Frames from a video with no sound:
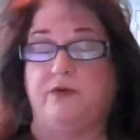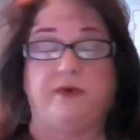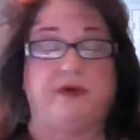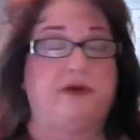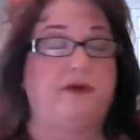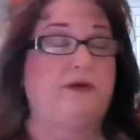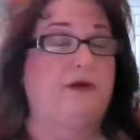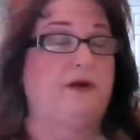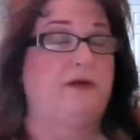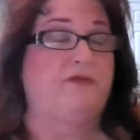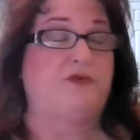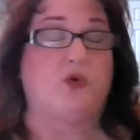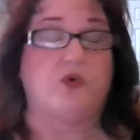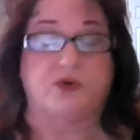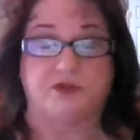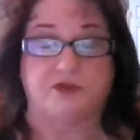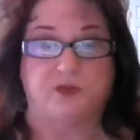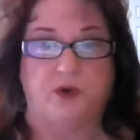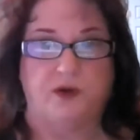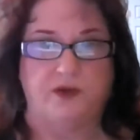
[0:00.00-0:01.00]
We, of
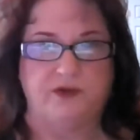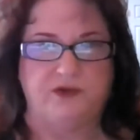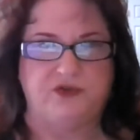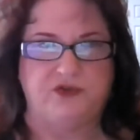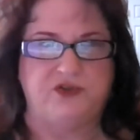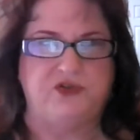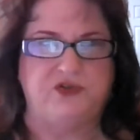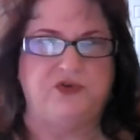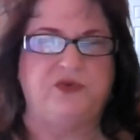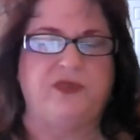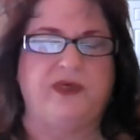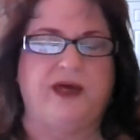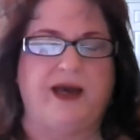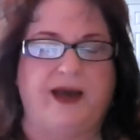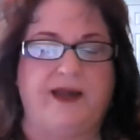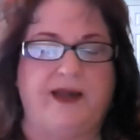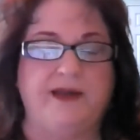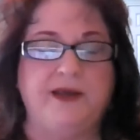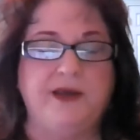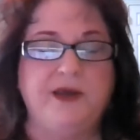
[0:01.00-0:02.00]
course, want you to do
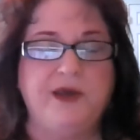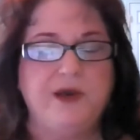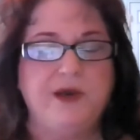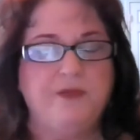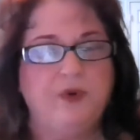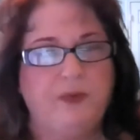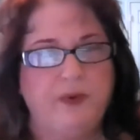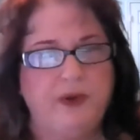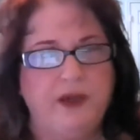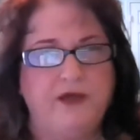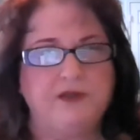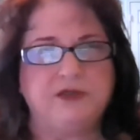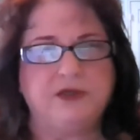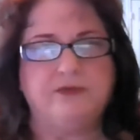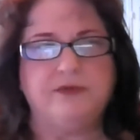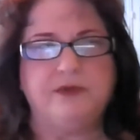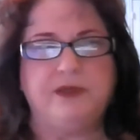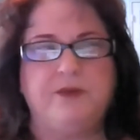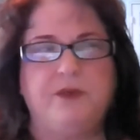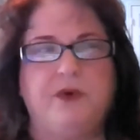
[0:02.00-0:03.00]
that, but we also
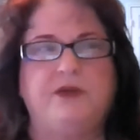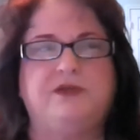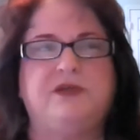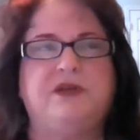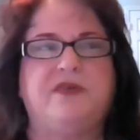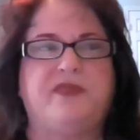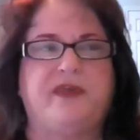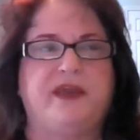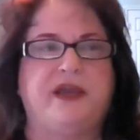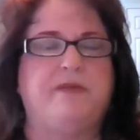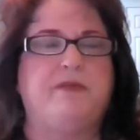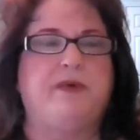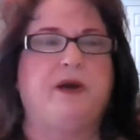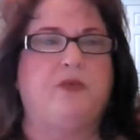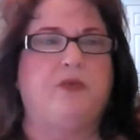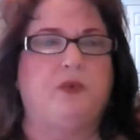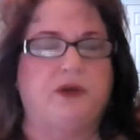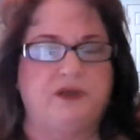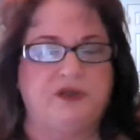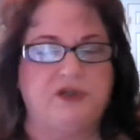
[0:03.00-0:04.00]
really want you to think
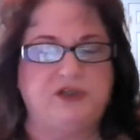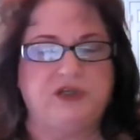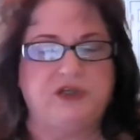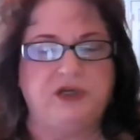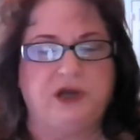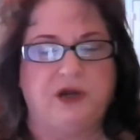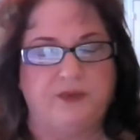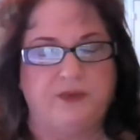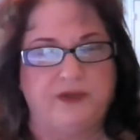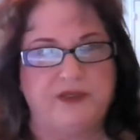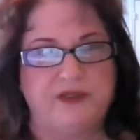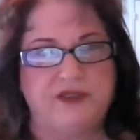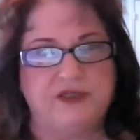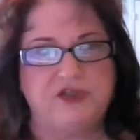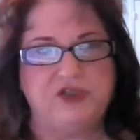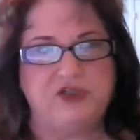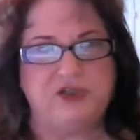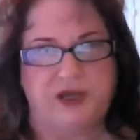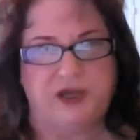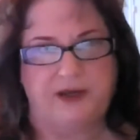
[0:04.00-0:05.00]
about what is she going to
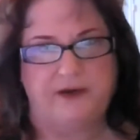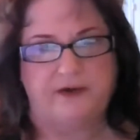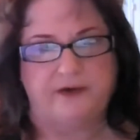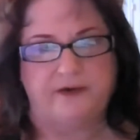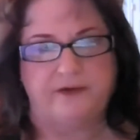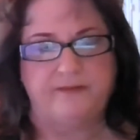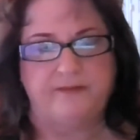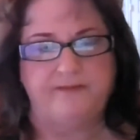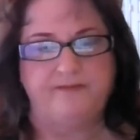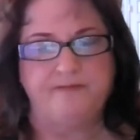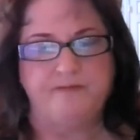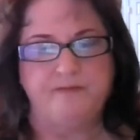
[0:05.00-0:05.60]
share